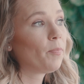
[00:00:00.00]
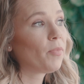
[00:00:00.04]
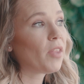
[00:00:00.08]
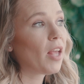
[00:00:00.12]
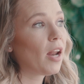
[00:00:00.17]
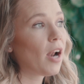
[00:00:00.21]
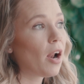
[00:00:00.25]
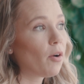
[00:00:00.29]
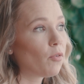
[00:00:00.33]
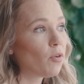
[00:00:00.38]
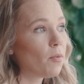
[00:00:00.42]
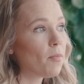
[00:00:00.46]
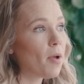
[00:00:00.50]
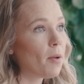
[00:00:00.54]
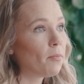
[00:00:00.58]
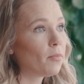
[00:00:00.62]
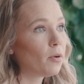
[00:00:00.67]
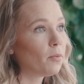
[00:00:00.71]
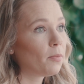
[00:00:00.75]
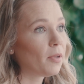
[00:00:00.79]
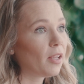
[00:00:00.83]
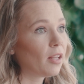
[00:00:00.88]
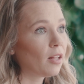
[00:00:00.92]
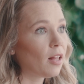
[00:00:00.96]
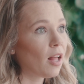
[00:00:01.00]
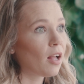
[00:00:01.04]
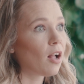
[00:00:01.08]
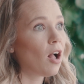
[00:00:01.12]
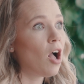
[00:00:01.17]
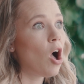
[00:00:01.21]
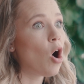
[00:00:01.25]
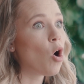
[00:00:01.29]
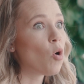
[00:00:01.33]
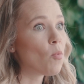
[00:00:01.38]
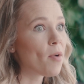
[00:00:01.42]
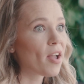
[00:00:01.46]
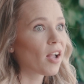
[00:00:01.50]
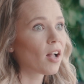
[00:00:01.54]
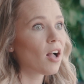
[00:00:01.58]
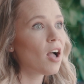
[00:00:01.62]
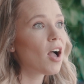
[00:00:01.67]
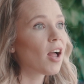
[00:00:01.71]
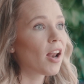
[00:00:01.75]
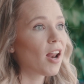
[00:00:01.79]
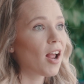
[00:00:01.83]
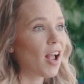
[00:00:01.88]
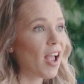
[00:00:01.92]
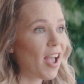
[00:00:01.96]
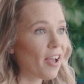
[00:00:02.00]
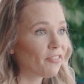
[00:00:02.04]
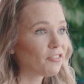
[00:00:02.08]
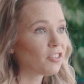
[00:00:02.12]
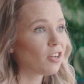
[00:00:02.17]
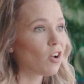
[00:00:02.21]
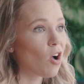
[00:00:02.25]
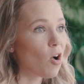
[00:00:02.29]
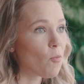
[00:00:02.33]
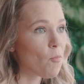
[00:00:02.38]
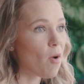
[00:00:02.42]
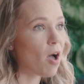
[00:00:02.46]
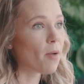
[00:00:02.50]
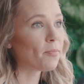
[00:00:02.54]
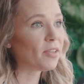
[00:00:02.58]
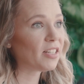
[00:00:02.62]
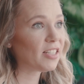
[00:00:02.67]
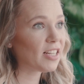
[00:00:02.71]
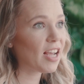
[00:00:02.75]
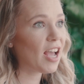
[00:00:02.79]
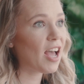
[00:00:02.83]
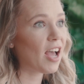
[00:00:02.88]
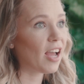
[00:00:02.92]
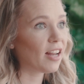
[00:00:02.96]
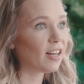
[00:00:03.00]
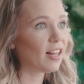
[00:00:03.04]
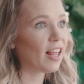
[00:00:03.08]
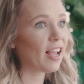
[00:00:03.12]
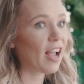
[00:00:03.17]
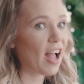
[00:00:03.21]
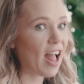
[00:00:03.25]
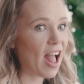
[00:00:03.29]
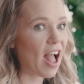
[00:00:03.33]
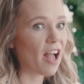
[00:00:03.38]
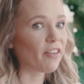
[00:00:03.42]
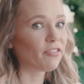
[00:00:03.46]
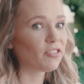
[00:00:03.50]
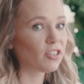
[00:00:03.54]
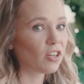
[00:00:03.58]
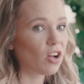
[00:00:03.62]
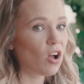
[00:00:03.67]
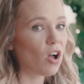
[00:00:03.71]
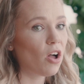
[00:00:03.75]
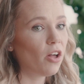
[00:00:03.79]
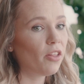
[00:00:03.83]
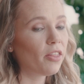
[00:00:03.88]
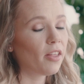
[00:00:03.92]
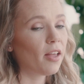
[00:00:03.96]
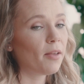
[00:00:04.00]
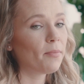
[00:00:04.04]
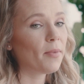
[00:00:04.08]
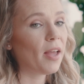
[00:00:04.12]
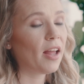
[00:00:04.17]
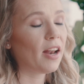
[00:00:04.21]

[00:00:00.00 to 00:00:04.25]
And I remember being like, oh my God, I have to call mom and dad. Like, I have to call them.